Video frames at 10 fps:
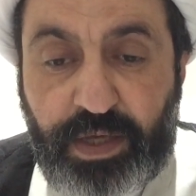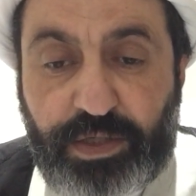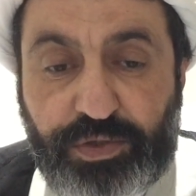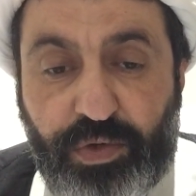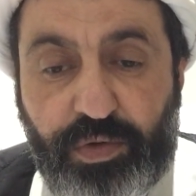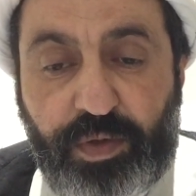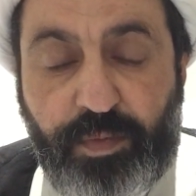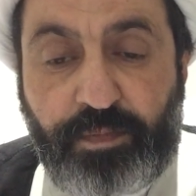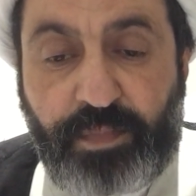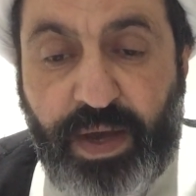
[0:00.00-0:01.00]
So
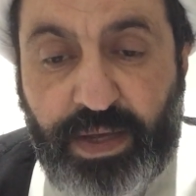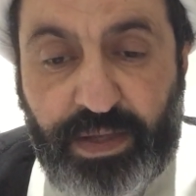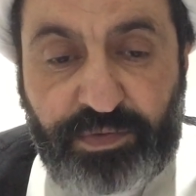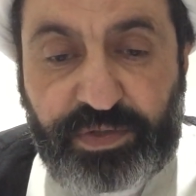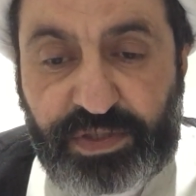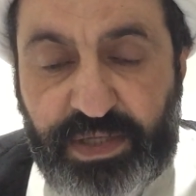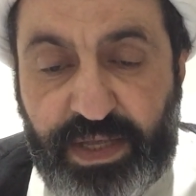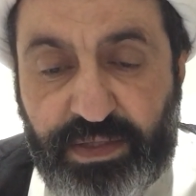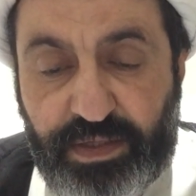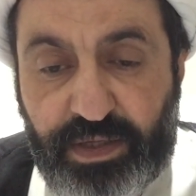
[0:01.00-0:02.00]
my
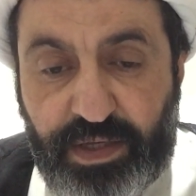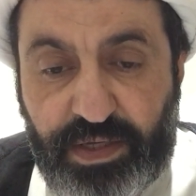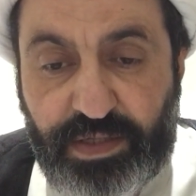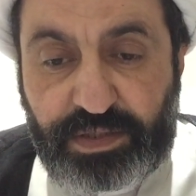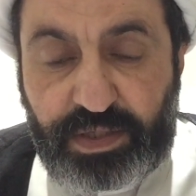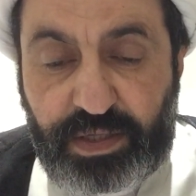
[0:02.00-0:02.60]
understanding is